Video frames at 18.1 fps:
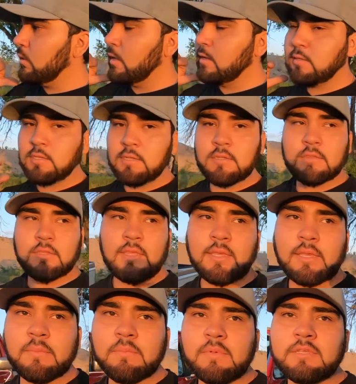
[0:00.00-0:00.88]
things that you
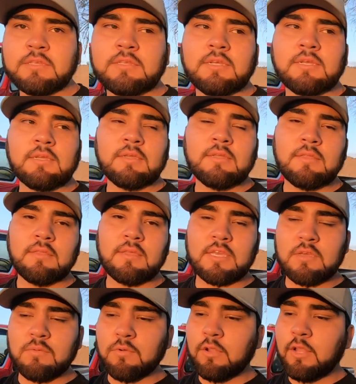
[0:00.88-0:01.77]
think I'm missing
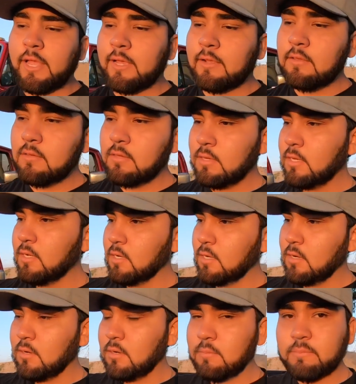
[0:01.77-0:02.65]
that you would like to see
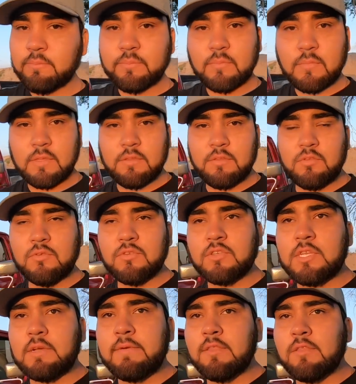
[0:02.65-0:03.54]
done to a
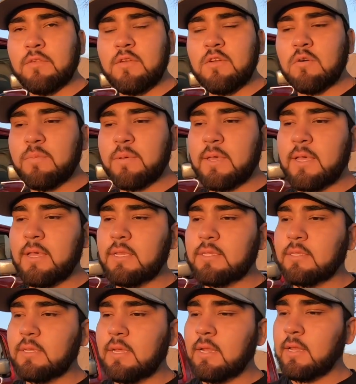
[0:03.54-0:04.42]
7.3
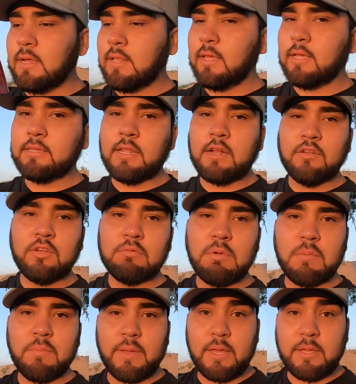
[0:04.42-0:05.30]
OBS, and like I said, I'll do
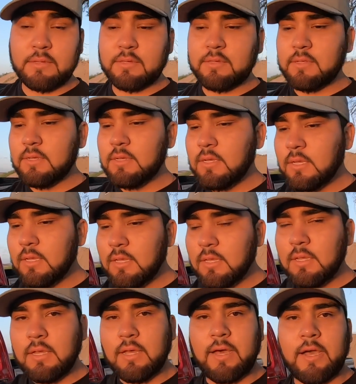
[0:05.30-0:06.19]
my best
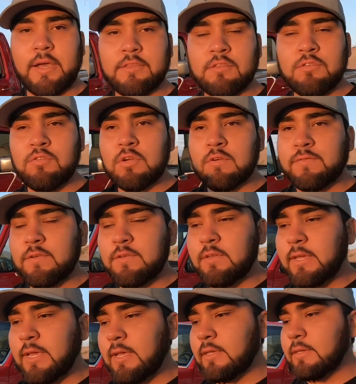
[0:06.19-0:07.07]
to do it for
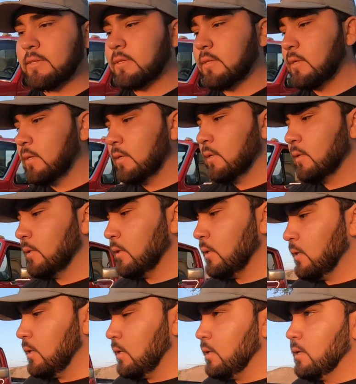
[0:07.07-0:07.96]
you guys.
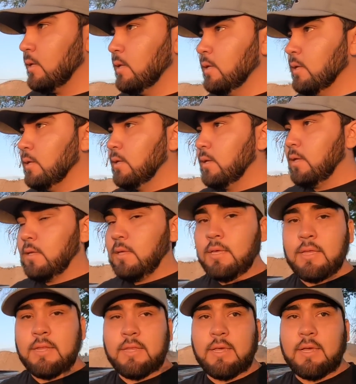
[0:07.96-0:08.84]

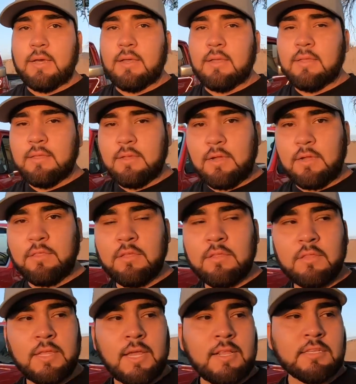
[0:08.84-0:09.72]
And
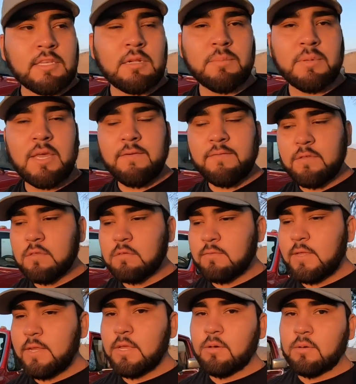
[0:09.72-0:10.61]
other than that, it's gonna be it for this
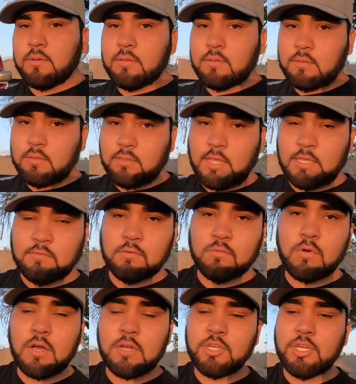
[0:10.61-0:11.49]
video. Thanks for
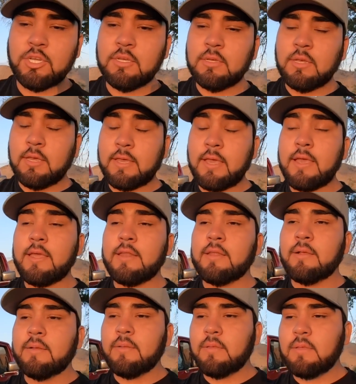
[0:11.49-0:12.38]
watching.
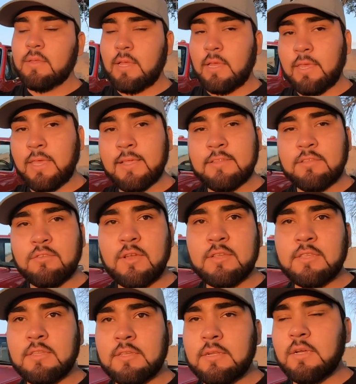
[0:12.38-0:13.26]
Again, I can't
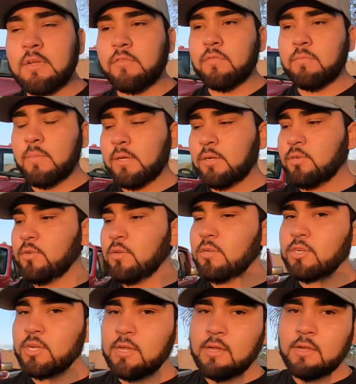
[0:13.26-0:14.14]
stress this enough. Make sure
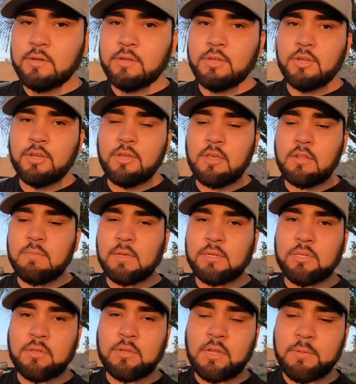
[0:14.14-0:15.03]
you check under your hood,
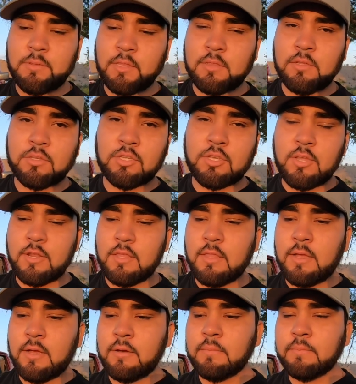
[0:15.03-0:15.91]
make sure that everything looks good
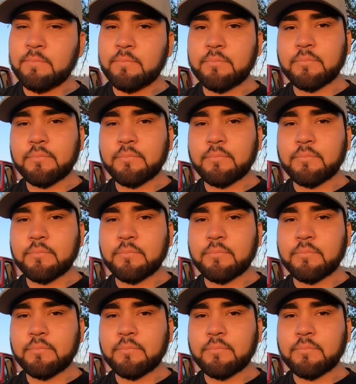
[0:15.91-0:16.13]
in there,